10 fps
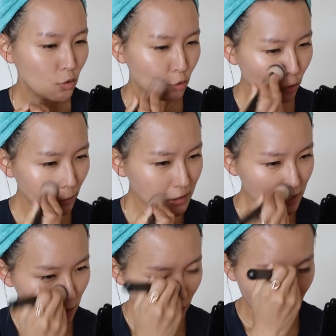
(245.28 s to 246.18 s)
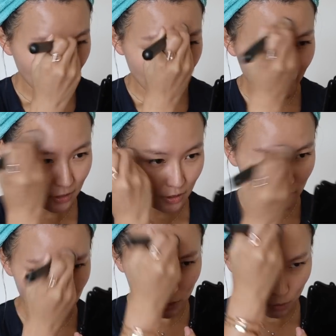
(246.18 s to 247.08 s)
3 months to hit 1,000
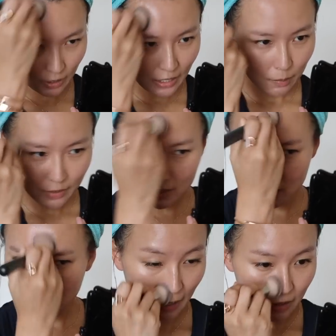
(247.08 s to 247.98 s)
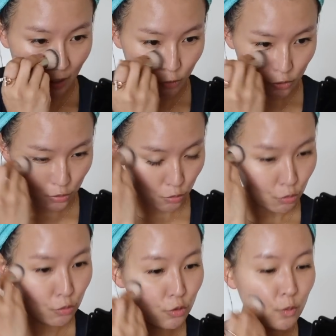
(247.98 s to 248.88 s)
subscribers, and there were just
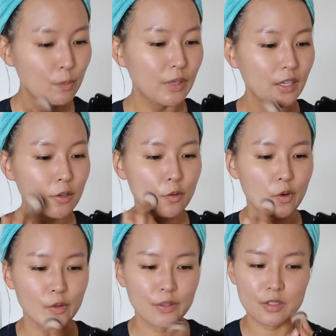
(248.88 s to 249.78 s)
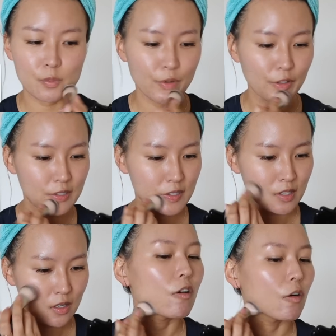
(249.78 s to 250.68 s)
two big growth
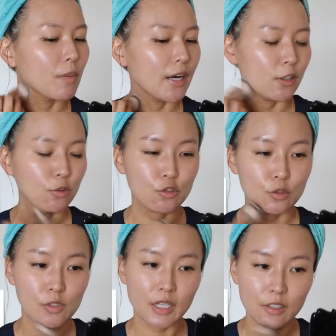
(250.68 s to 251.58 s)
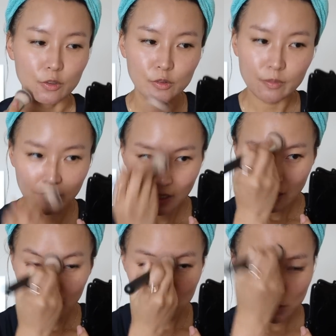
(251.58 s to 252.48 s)
spurts on my YouTube channel.
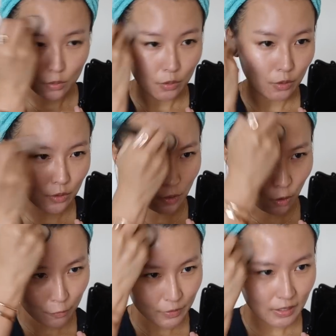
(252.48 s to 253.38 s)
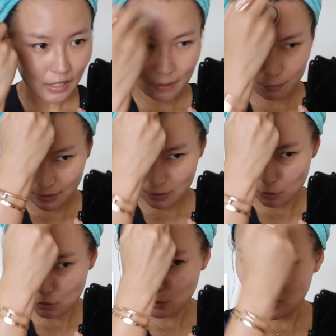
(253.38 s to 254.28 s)
So often I find
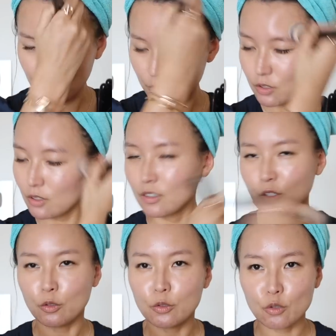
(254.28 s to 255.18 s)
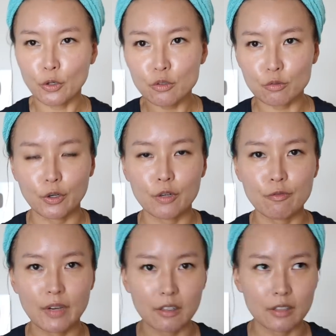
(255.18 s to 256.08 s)
YouTube channels, you know, don't grow
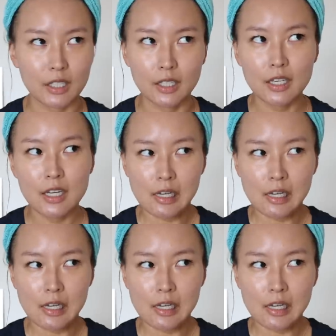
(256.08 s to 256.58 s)
very